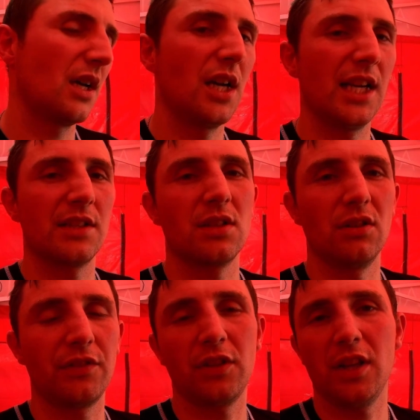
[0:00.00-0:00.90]
Alright,
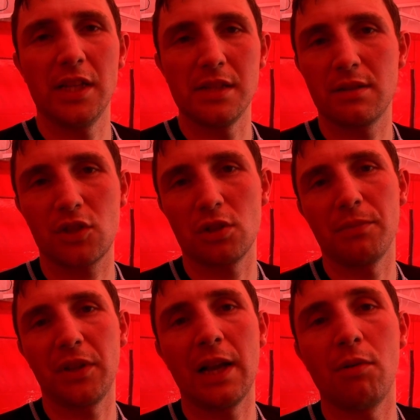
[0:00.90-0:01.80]
so 30
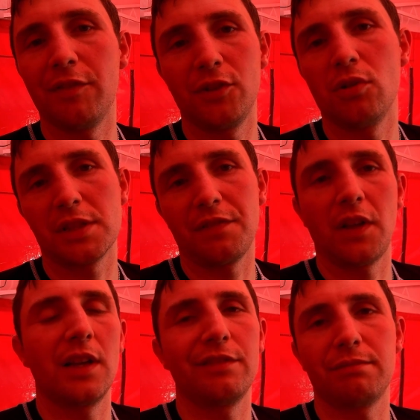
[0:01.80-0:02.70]
something out of
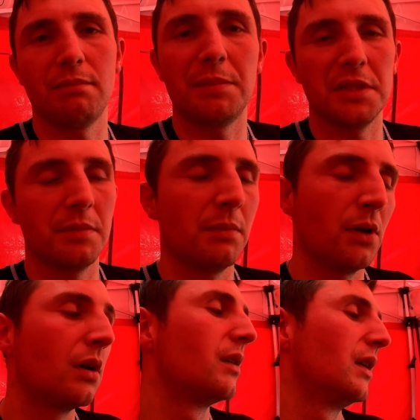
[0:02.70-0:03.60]
45, maybe it's a bit
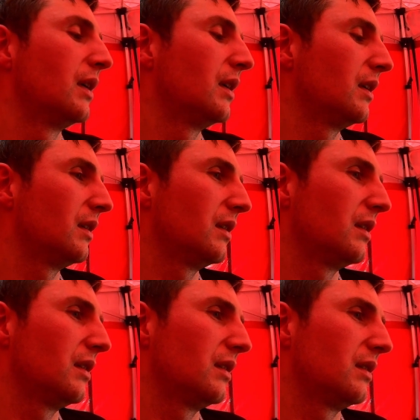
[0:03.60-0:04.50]
more.
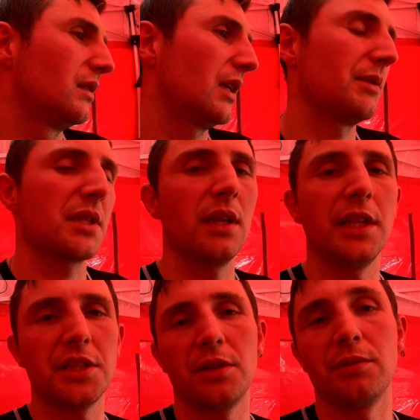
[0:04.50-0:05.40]
I was
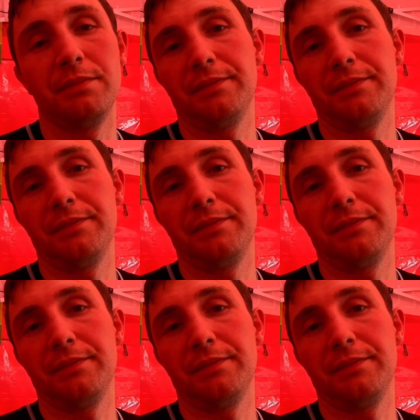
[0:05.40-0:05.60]
32,